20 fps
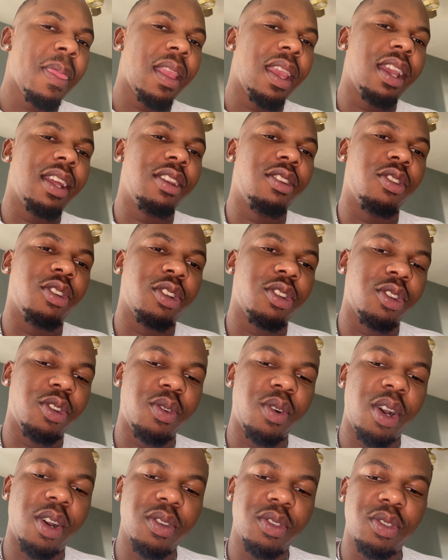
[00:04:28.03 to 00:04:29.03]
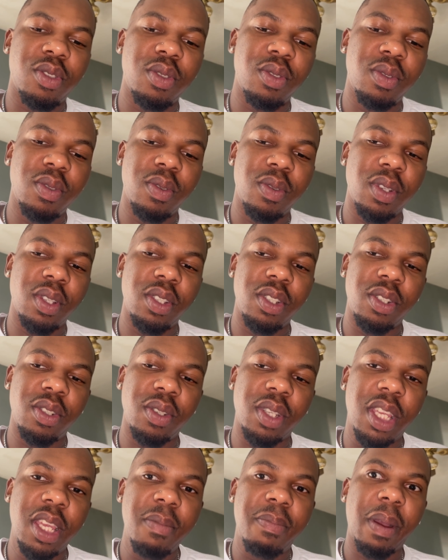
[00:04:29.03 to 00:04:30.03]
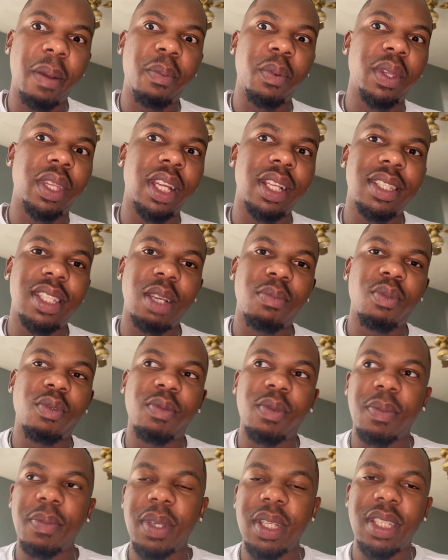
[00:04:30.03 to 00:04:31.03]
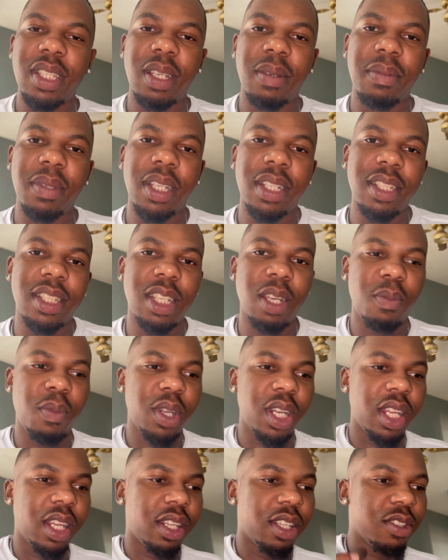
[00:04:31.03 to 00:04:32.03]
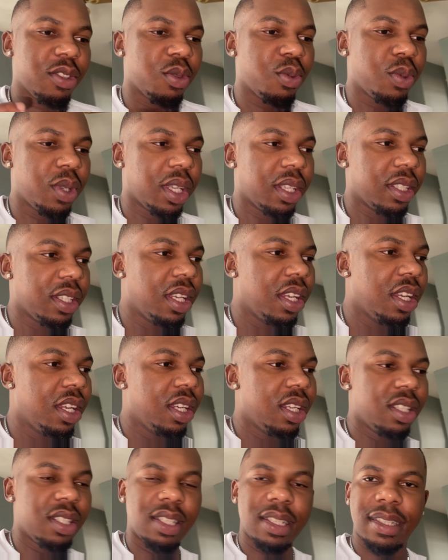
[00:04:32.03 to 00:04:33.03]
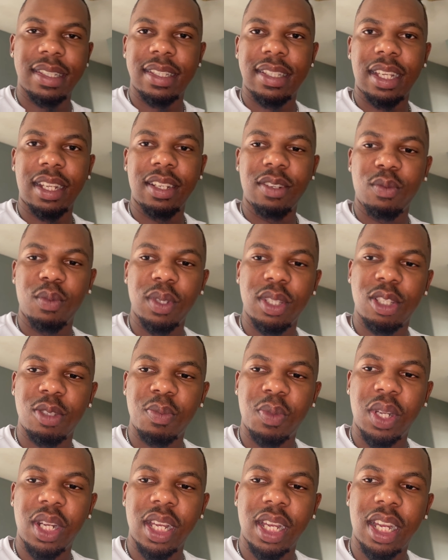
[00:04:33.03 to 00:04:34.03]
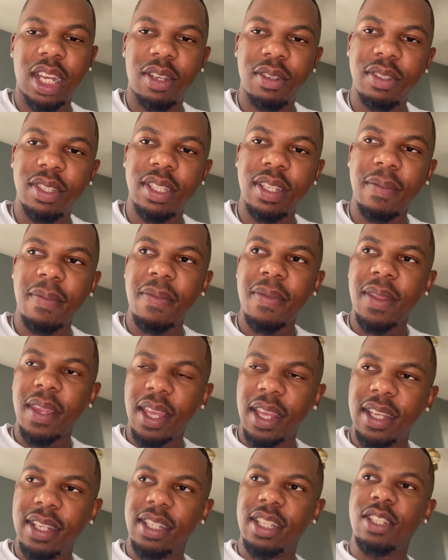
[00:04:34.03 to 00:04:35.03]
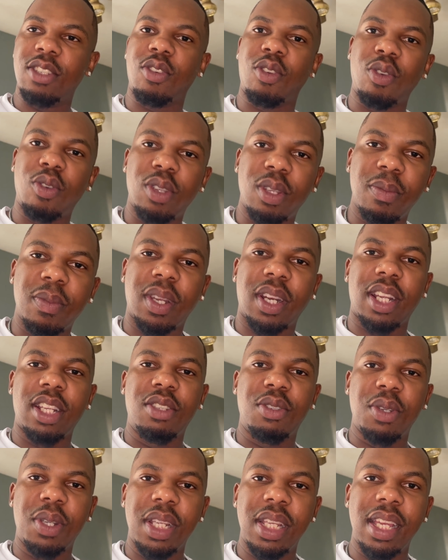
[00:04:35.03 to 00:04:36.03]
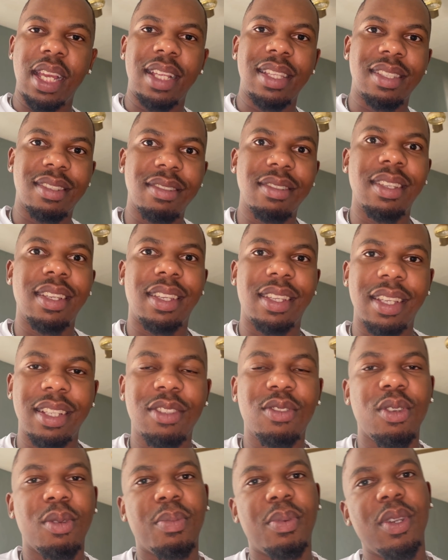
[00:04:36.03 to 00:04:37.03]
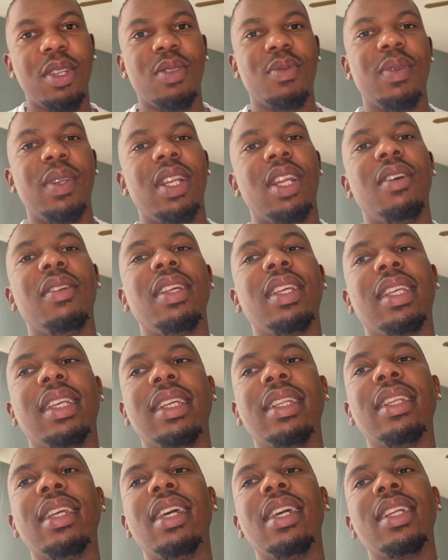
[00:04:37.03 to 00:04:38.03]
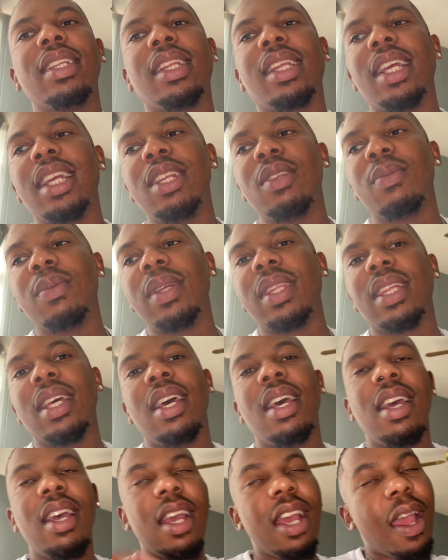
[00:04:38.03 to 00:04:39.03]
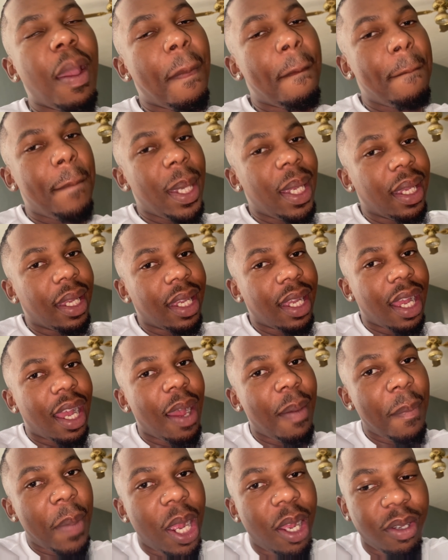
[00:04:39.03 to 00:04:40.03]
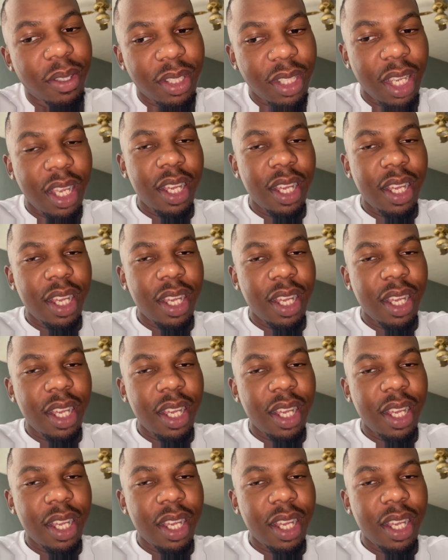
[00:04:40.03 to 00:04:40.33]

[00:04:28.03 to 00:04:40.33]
and not know how to, you know, keep up with that type of momentum, than someone else who can just start with small accounts and just grow them gradually until they get to a point where now they can trade with a big amount.